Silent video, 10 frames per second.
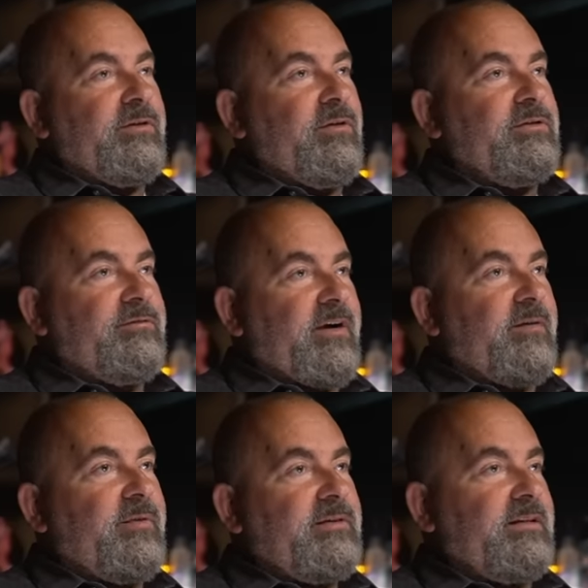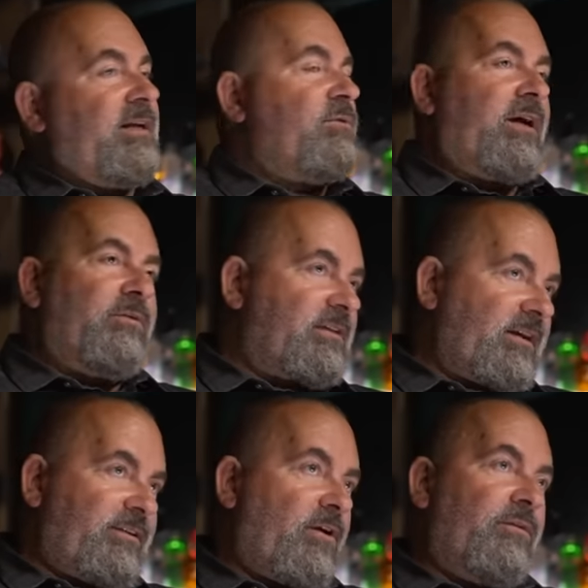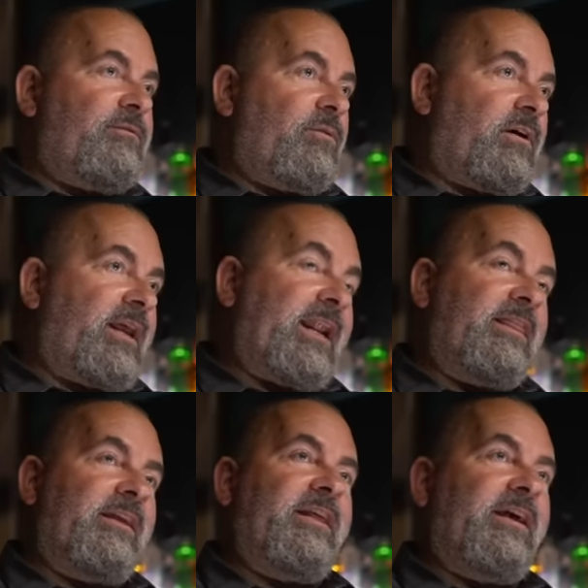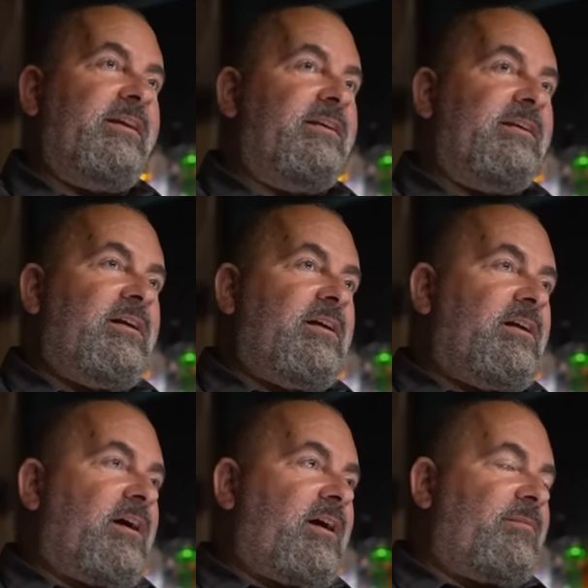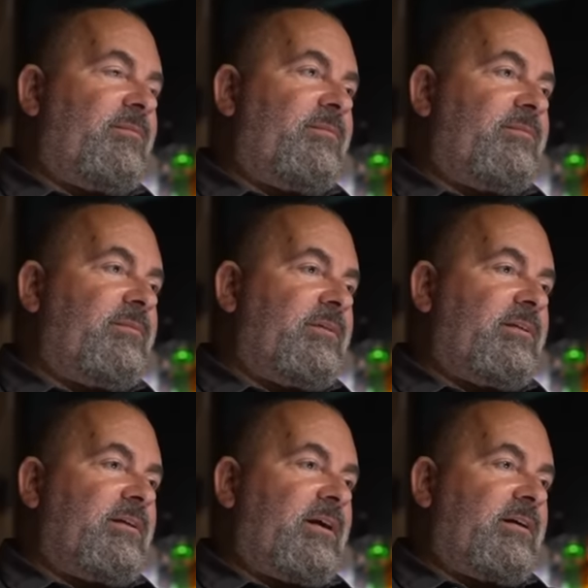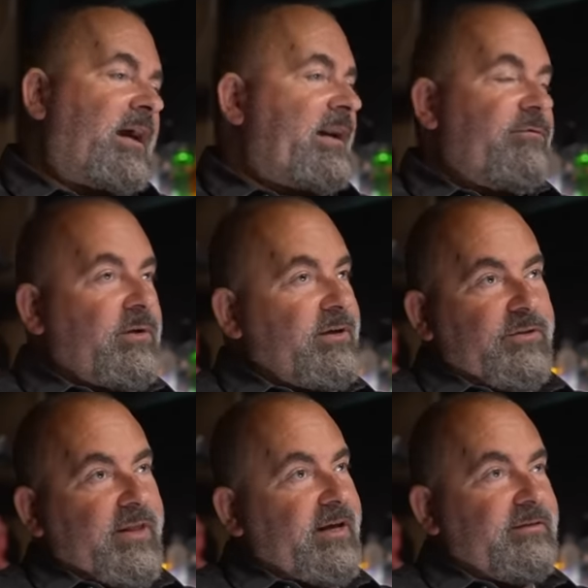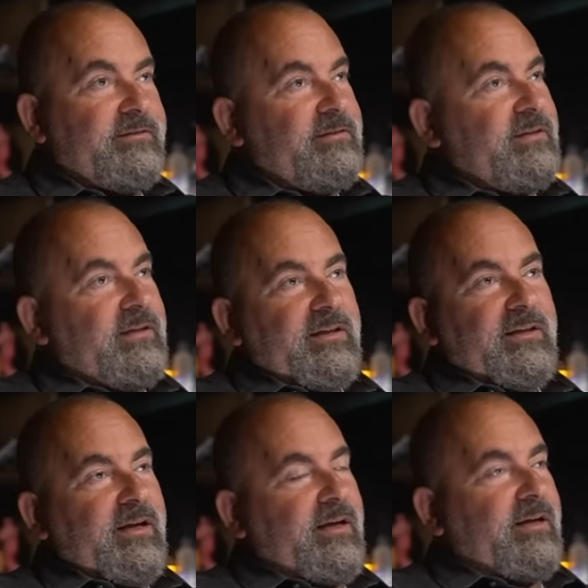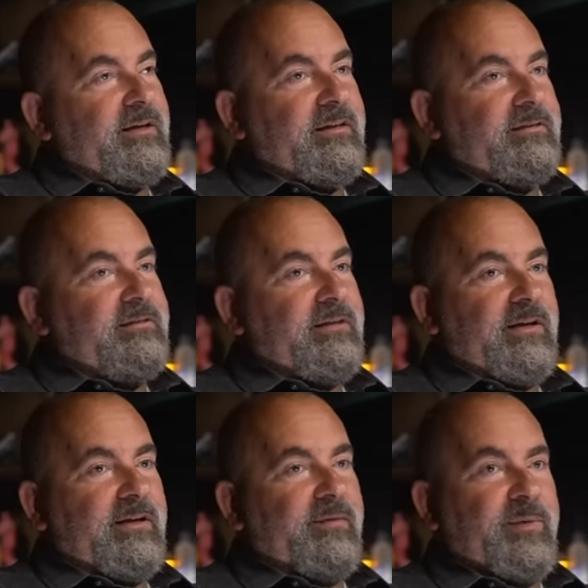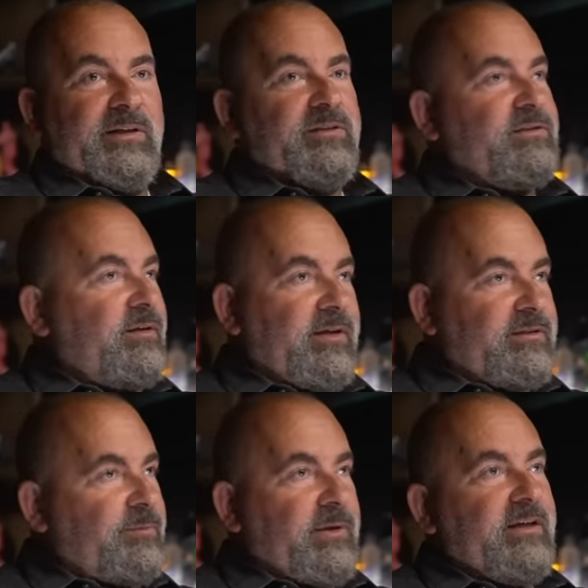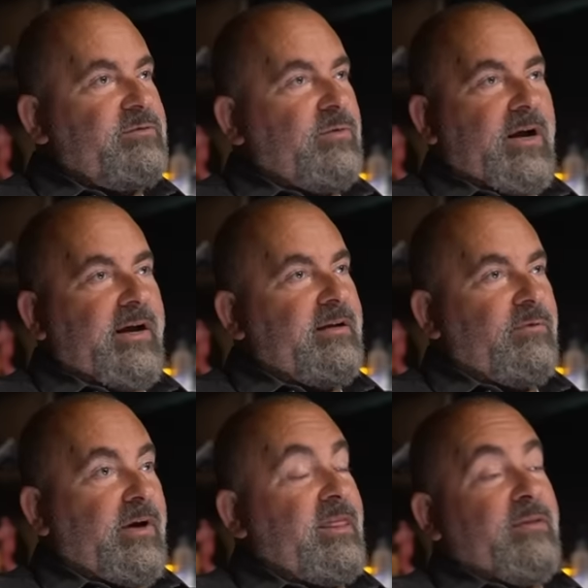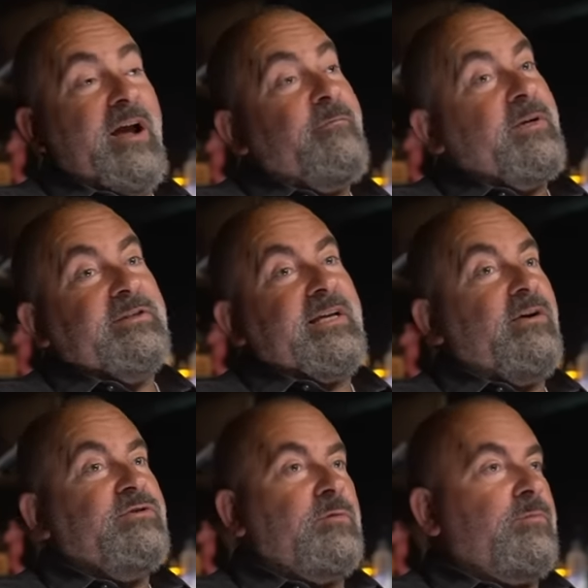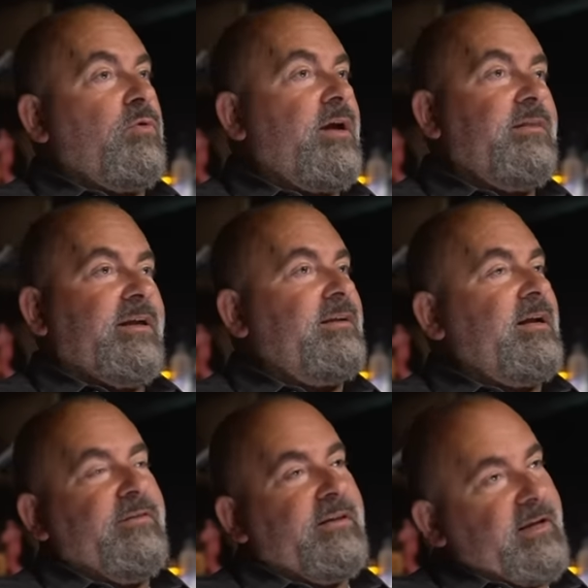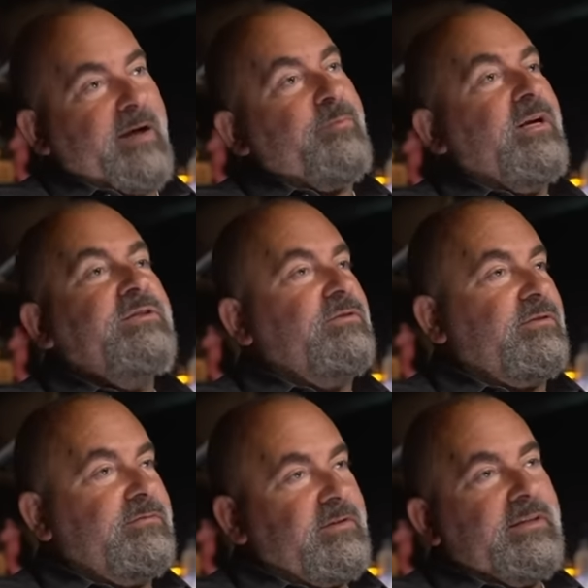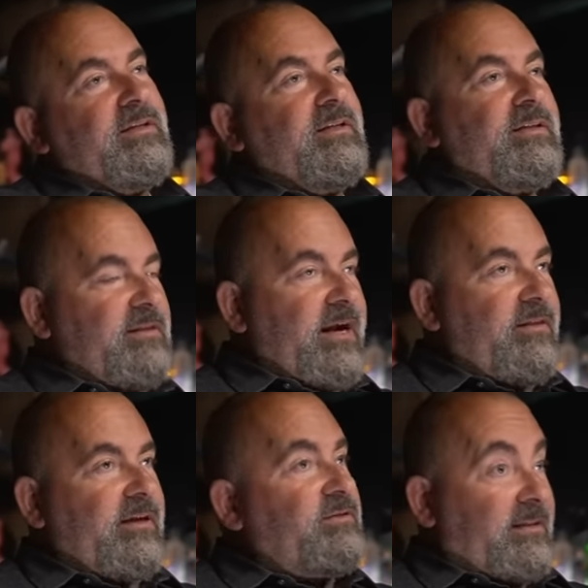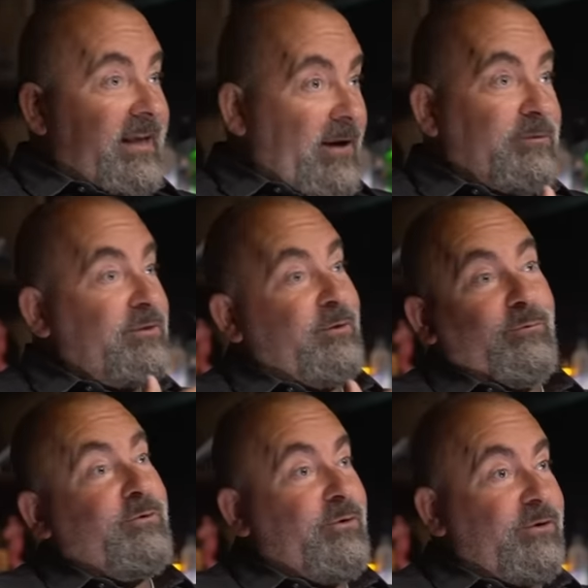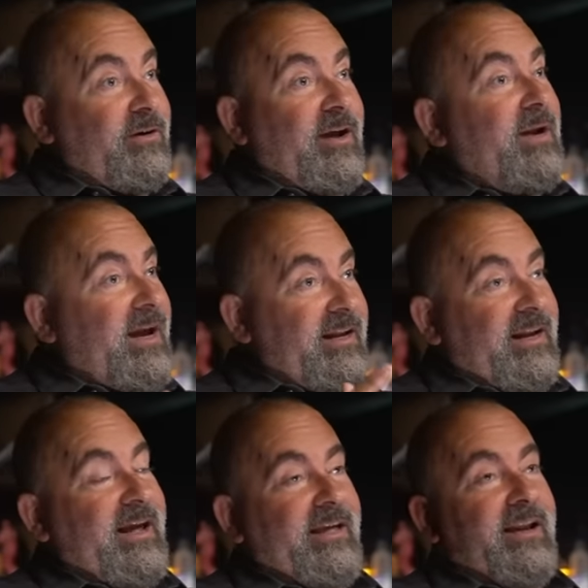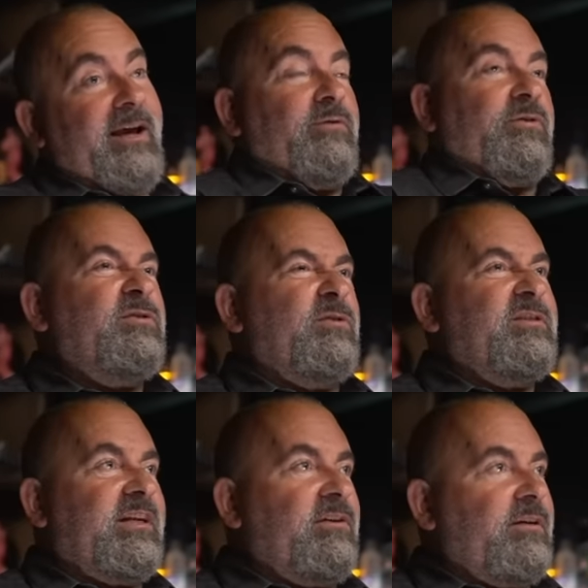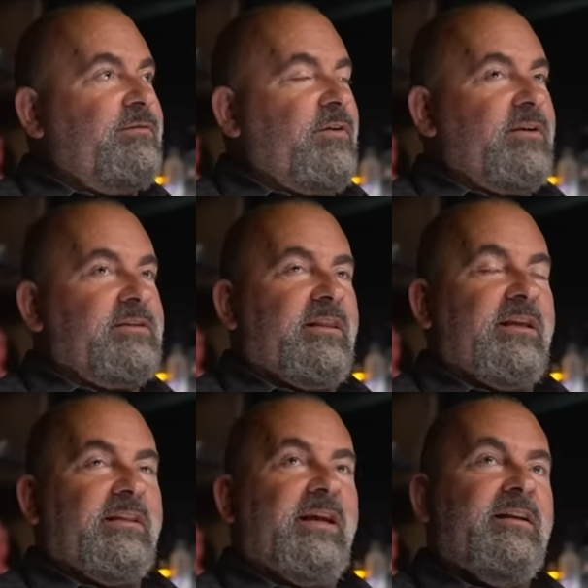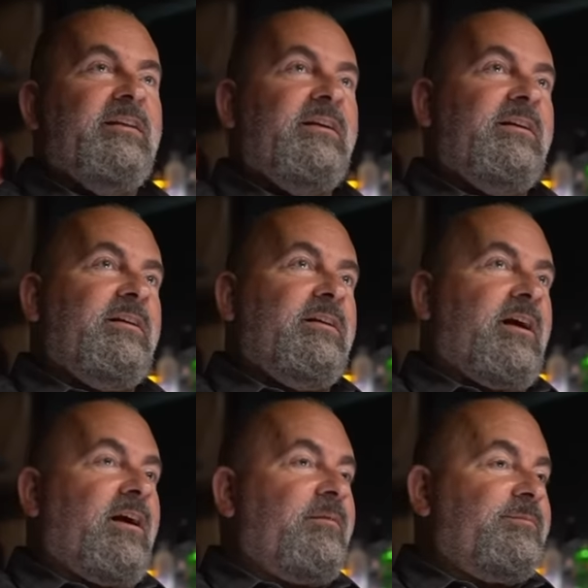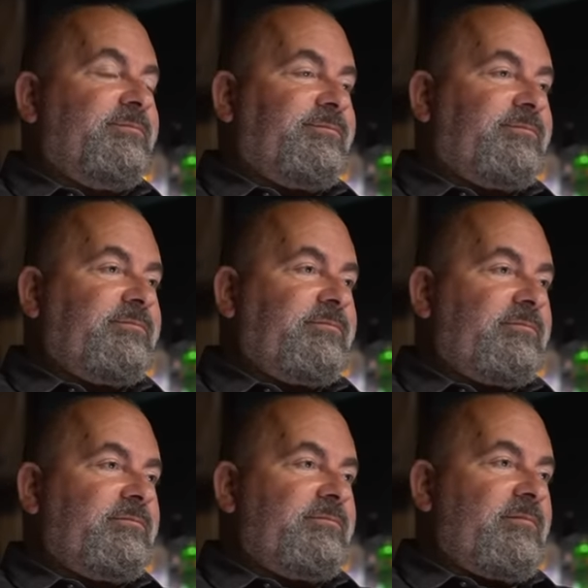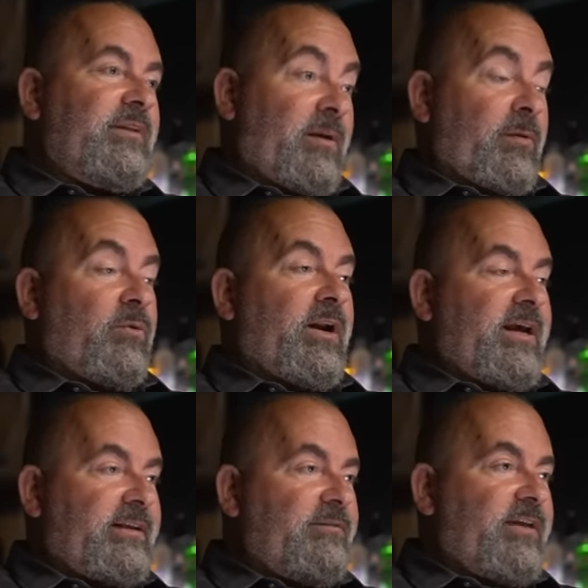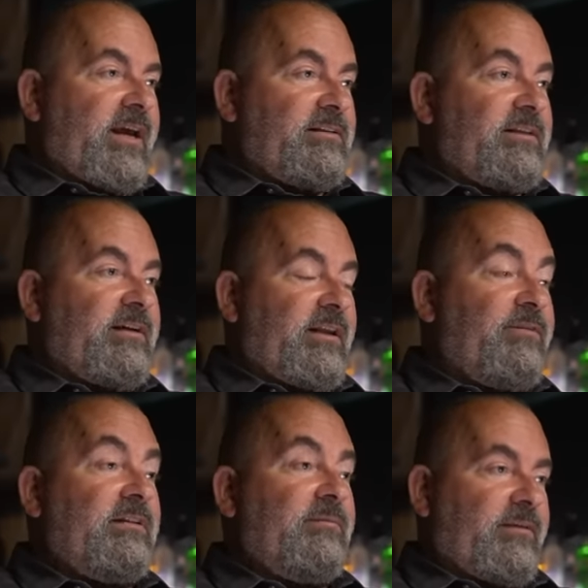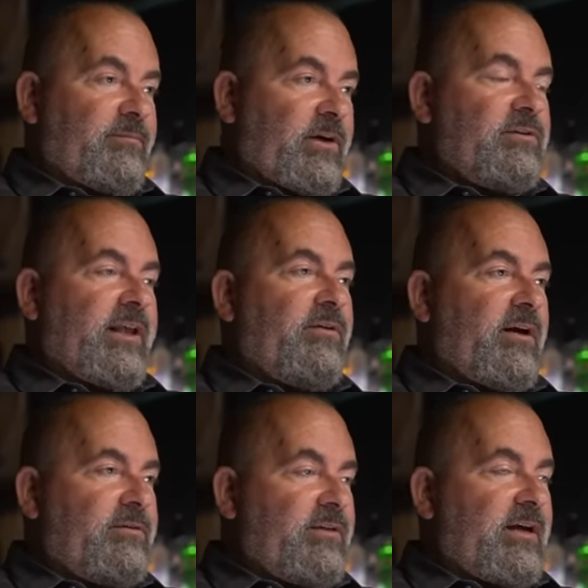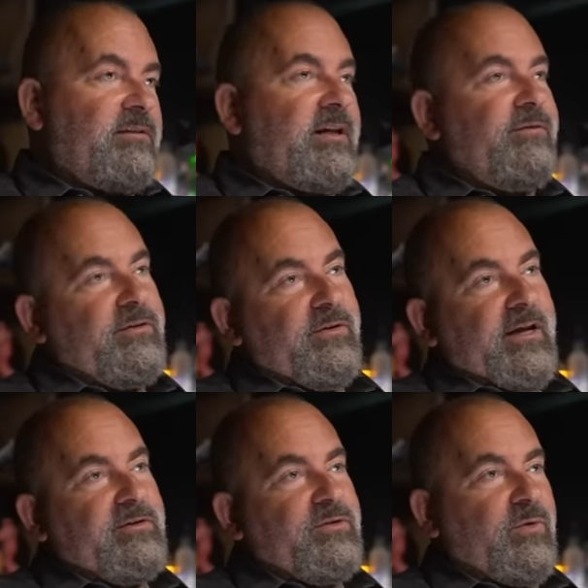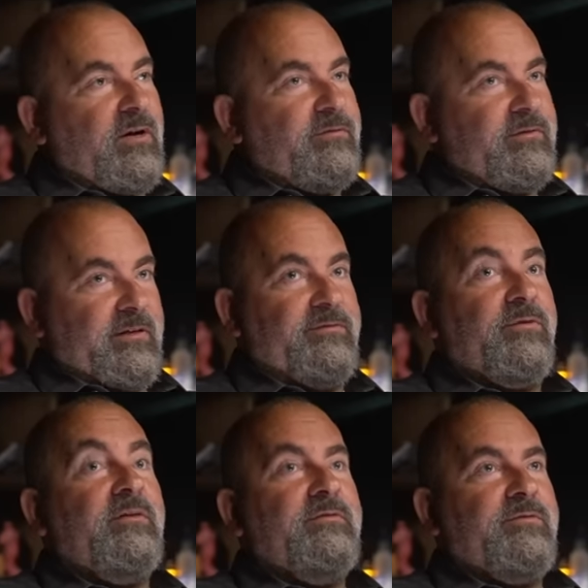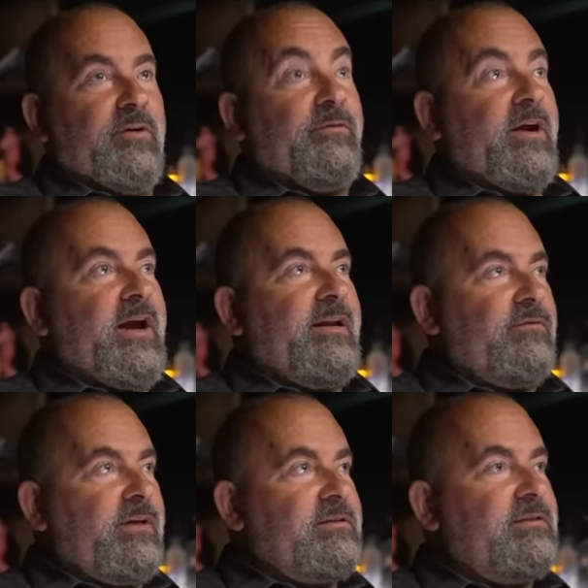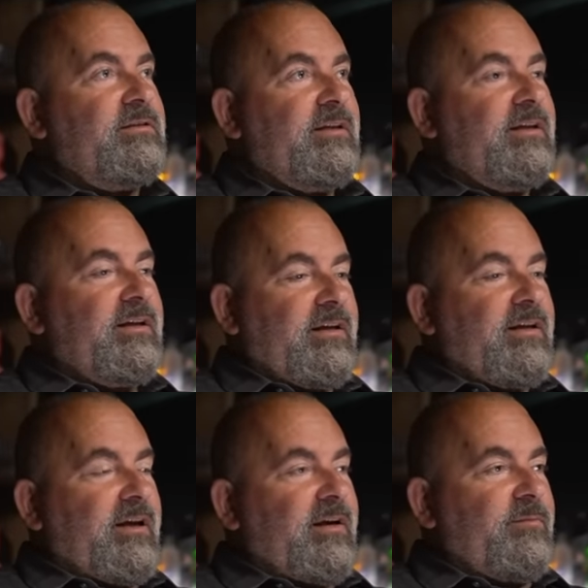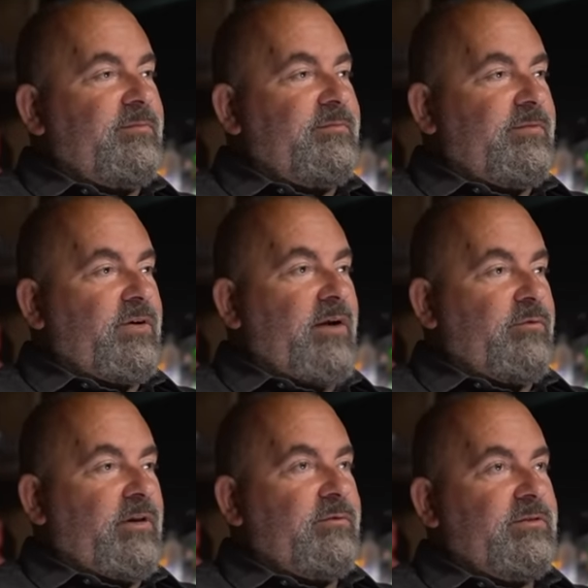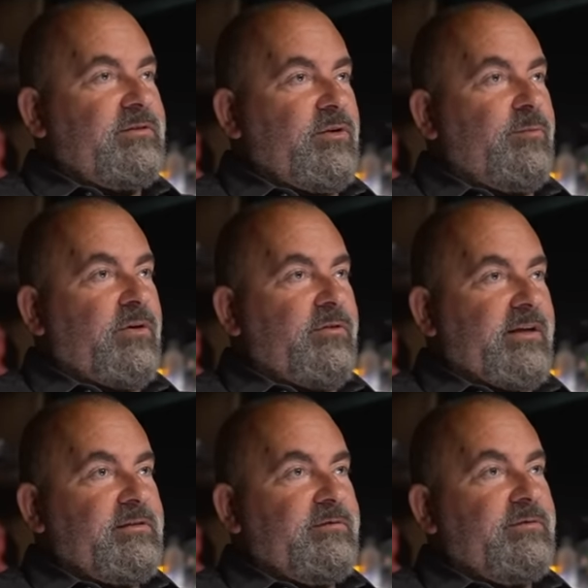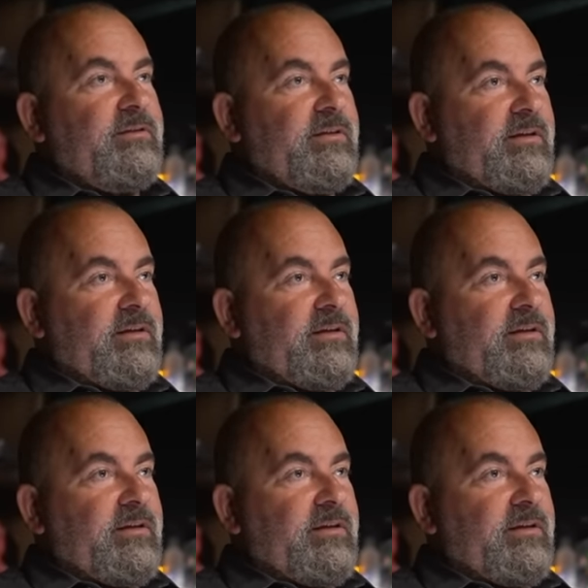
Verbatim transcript: in those environments, and that's what I was kind of known for. And I think that um, uh, not everyone can do that, uh, uh, but it's just a, it's a place where I where I thrive because I also brought that kind of the, the operational side of things. So again, I was a good recruiter. I mean, I and I and I was also singularly focused. I think that um, I remember when I got to Afghanistan, even much later on, 2011 and 2012, and for for a variety of reasons, um, you know, I really was super aggressive.